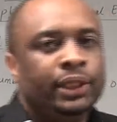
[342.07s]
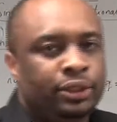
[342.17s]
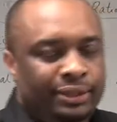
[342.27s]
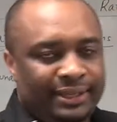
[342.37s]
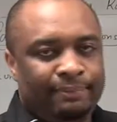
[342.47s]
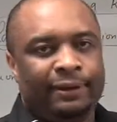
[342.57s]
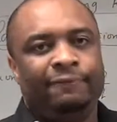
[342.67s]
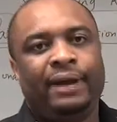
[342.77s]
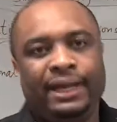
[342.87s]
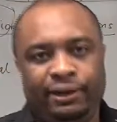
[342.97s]
to
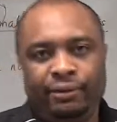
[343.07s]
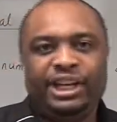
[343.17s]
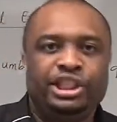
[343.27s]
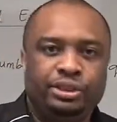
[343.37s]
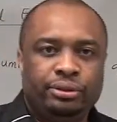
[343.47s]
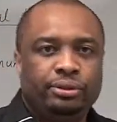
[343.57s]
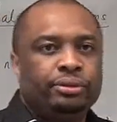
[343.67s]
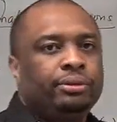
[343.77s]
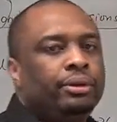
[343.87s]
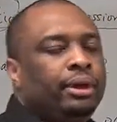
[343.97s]
simplify the rational
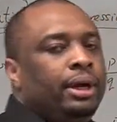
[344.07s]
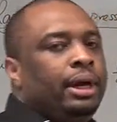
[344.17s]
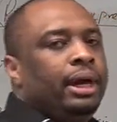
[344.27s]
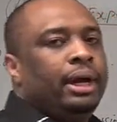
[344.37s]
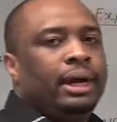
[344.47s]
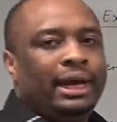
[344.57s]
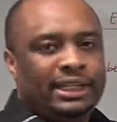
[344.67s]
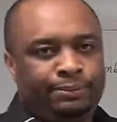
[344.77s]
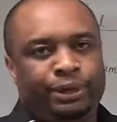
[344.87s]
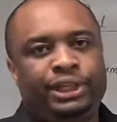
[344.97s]

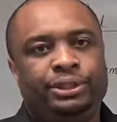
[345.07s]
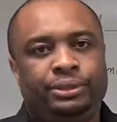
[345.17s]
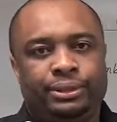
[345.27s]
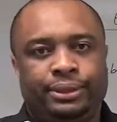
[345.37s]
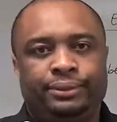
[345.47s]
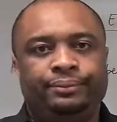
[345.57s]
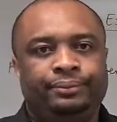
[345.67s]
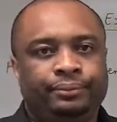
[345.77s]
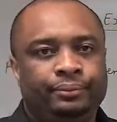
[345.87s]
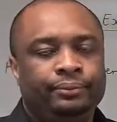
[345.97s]
expressions.
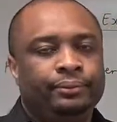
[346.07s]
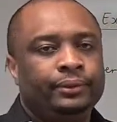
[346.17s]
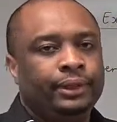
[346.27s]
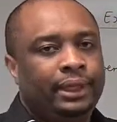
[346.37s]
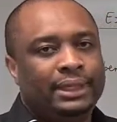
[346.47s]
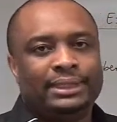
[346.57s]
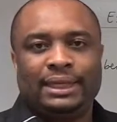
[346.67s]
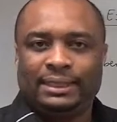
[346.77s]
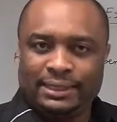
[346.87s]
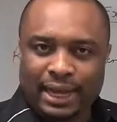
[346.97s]
Let's
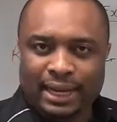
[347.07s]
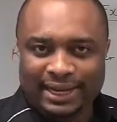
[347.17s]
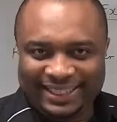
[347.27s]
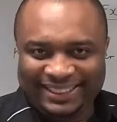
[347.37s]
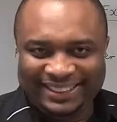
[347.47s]
get started.